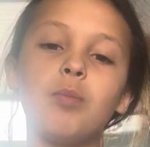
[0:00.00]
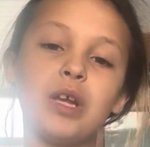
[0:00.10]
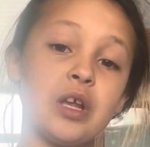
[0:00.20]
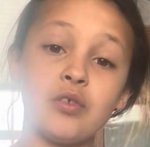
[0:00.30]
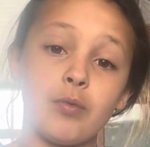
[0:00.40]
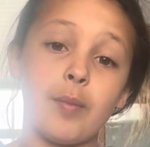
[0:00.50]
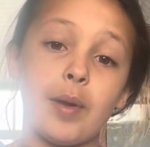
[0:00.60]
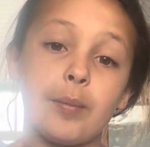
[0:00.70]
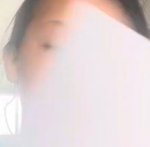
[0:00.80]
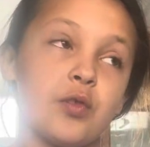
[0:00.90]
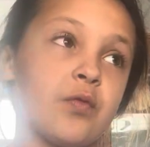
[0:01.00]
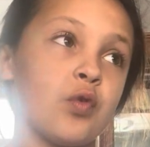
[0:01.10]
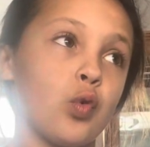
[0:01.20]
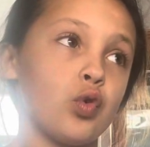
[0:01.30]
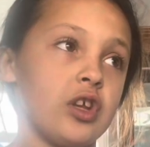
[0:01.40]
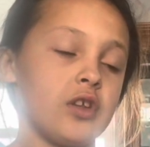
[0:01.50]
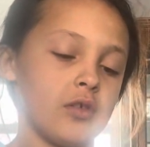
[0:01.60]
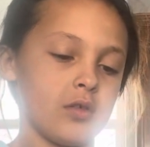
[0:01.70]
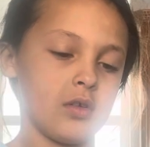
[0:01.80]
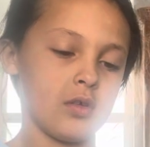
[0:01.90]
because remember it's folded.
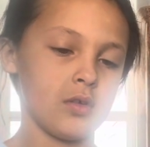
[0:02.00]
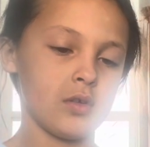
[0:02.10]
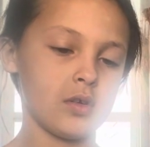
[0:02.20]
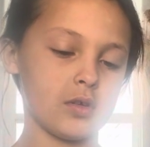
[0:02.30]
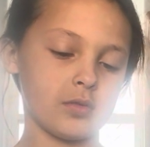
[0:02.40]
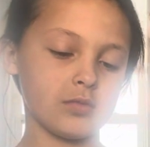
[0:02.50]
So.